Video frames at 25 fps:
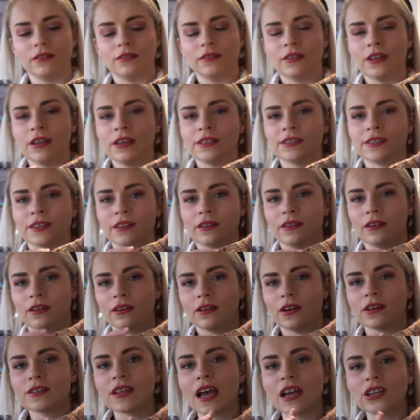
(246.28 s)
these,
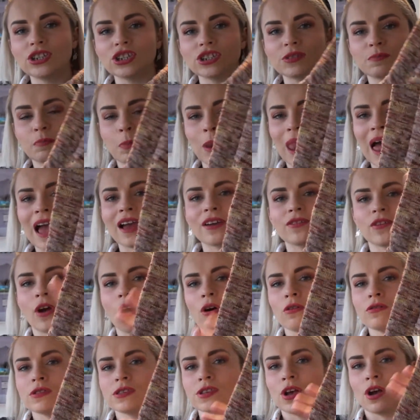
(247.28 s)
because I just blag the
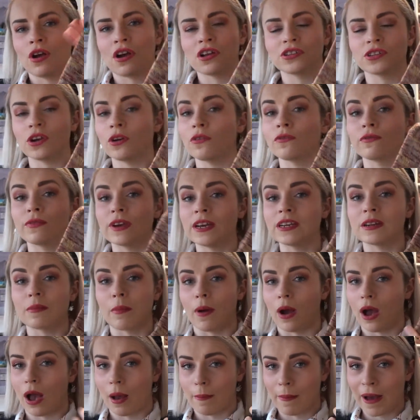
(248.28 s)
whole sock, I don't read
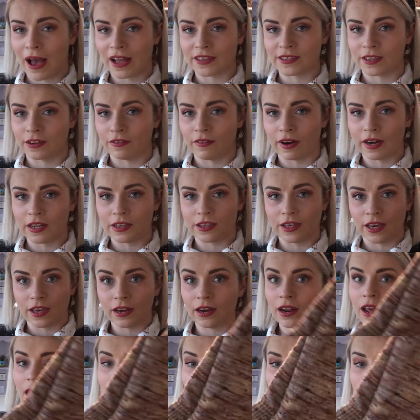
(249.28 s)
a pattern or
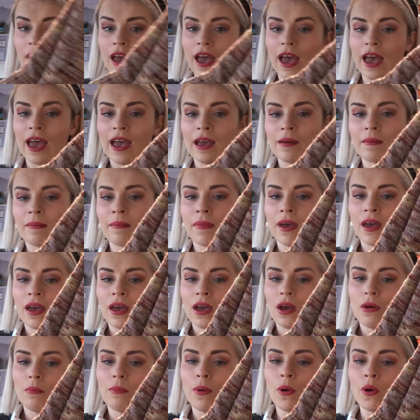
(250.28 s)
anything,
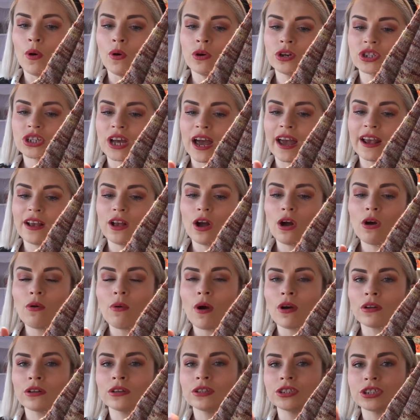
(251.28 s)
but I
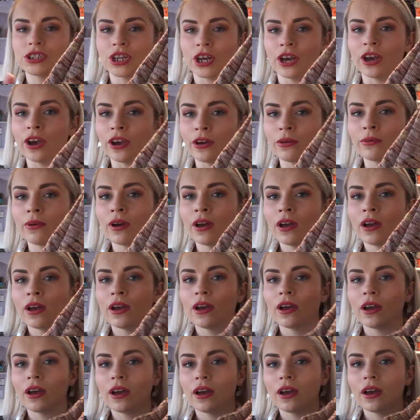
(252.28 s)
go on to
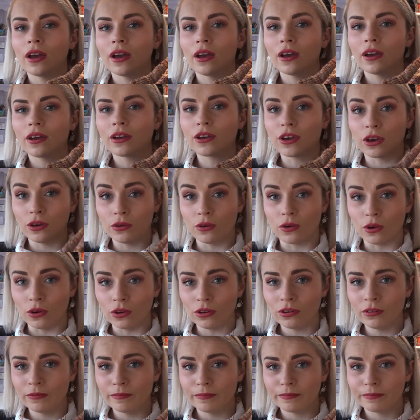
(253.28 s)

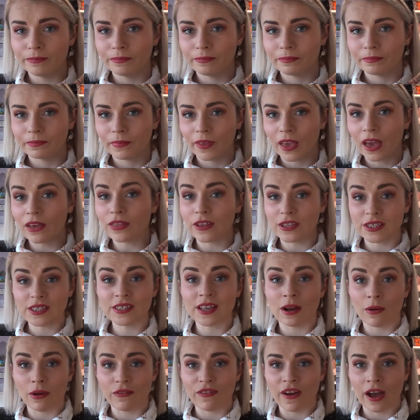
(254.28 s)
Google, and this is
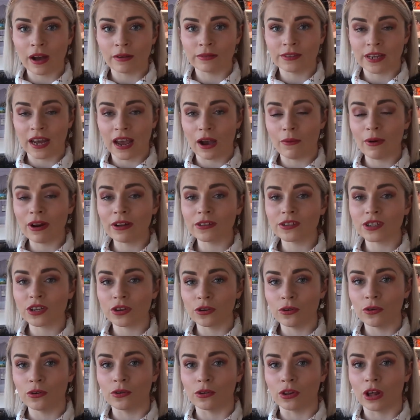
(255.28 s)
how I found it. I went onto
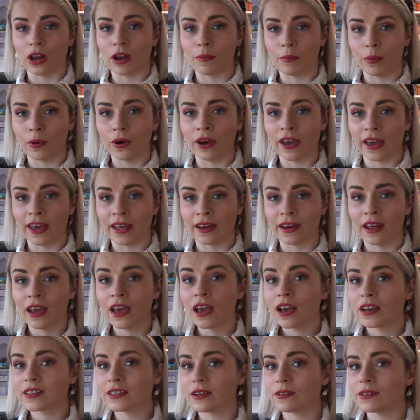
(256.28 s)
Google and I put in,
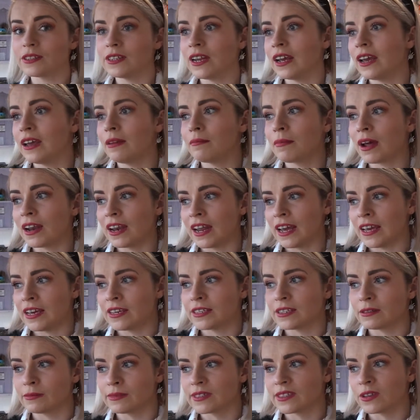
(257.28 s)
because I was knitting my
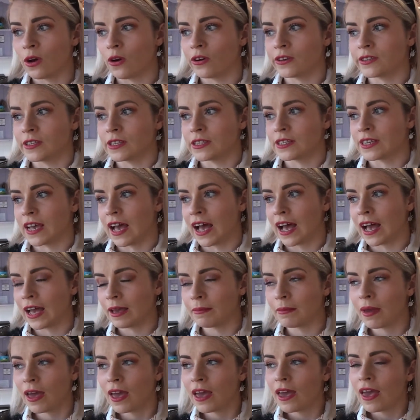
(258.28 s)
niece some socks at the
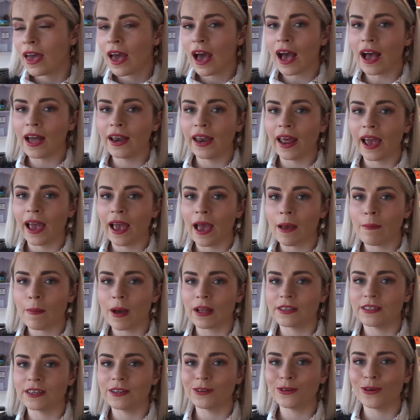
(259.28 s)
time, and
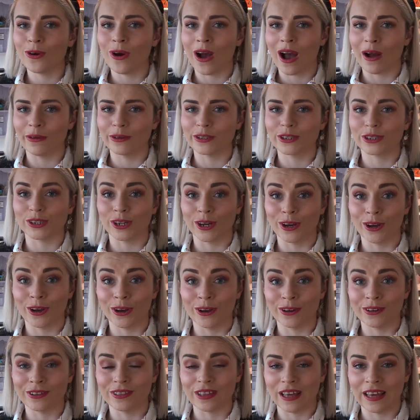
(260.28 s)
I didn't know how to
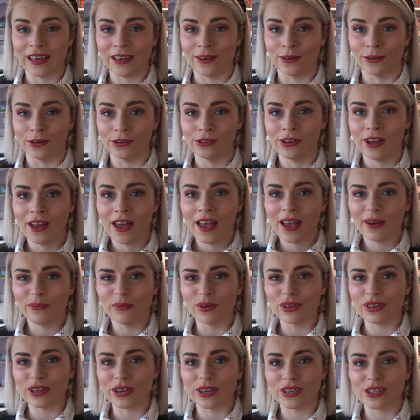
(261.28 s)
turn the heel
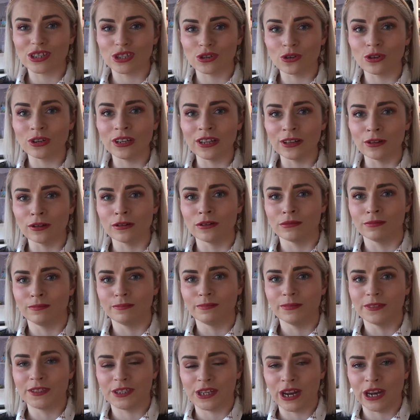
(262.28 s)
with so little
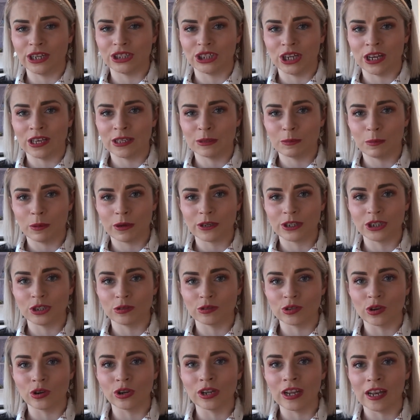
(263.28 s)
stitches, because she
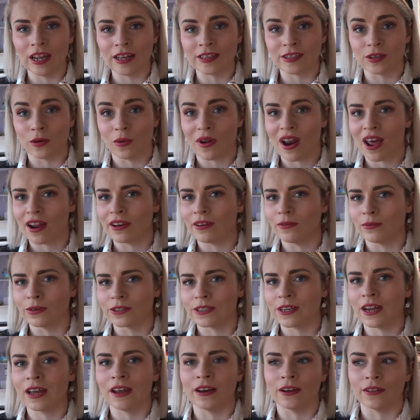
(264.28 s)
was only little when I
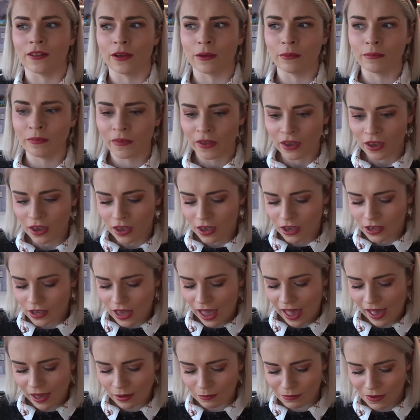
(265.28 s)
was knitting at them,
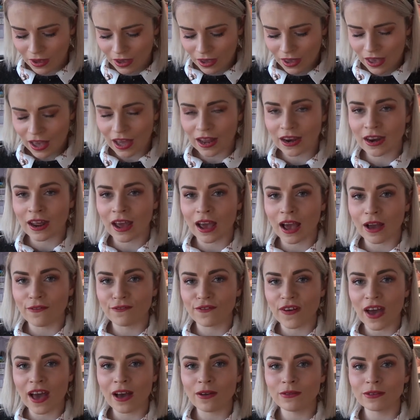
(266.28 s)
and I
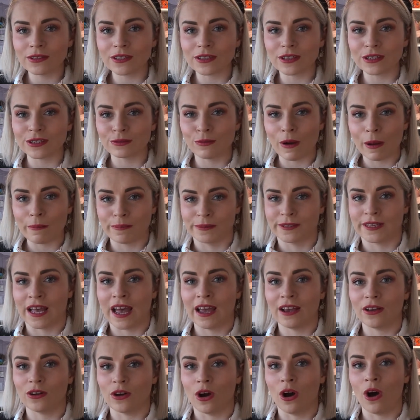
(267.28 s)
found this
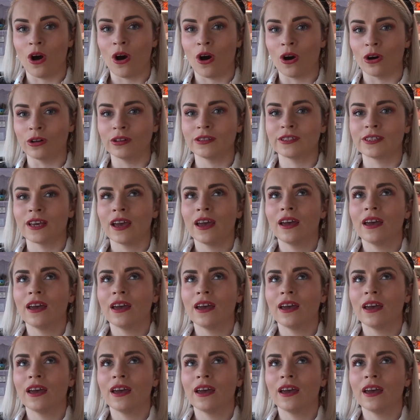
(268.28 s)
website called